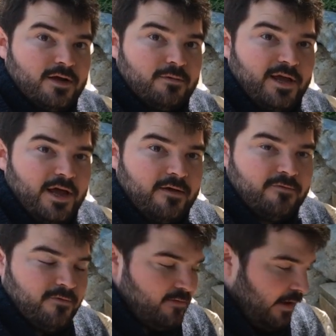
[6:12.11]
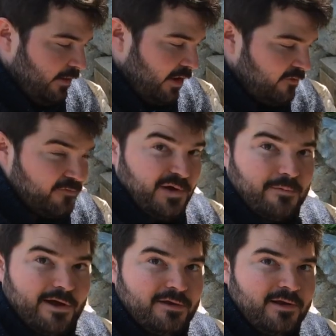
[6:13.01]
we have a lot of free
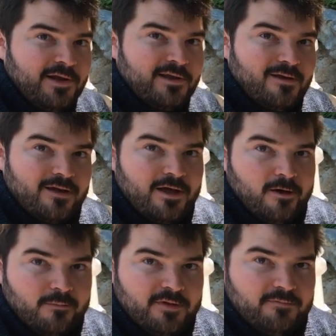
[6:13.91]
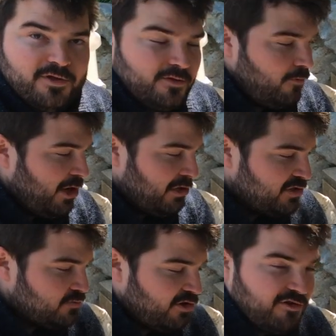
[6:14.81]
run. Um, and when the wine
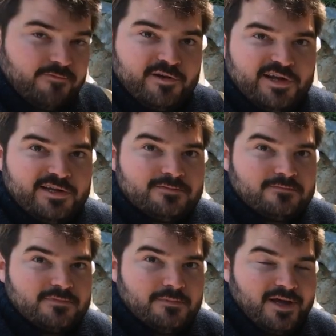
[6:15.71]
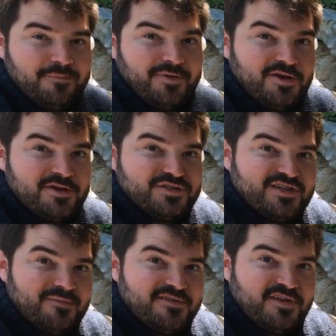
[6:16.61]
is running free, in my opinion, it's
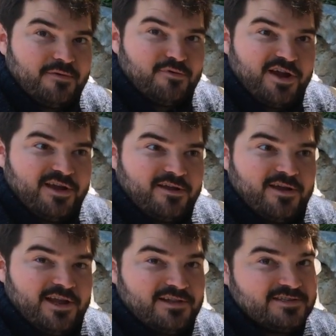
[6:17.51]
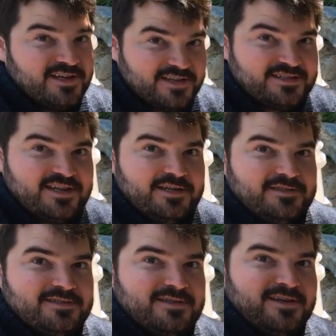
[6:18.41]
time to take a break and to take a taste.
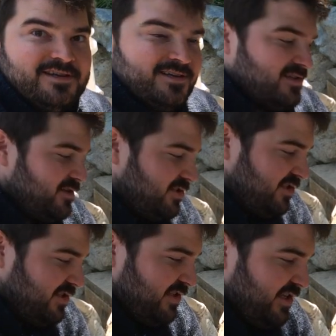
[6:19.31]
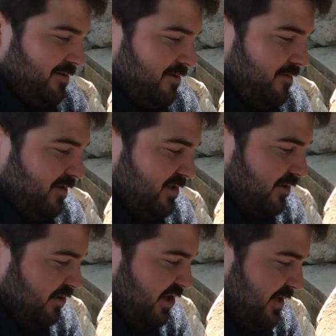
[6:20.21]
So let's just see what's
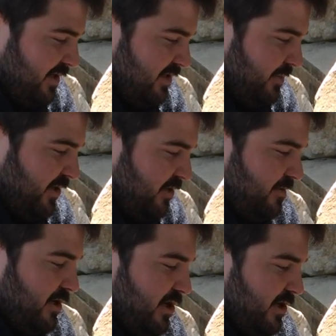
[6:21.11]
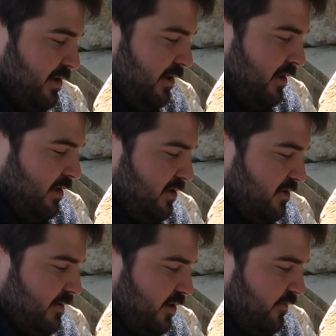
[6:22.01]
going on with this Pinot Noir
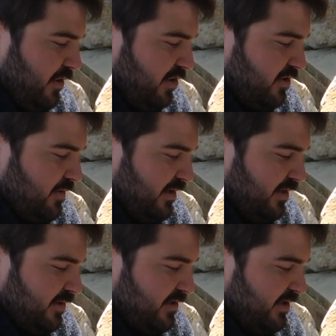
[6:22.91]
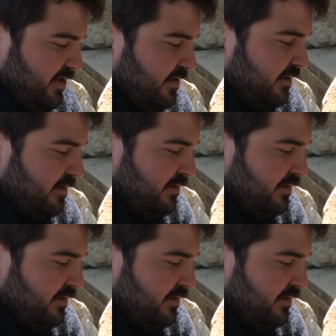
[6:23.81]
Durell Vineyard 2013.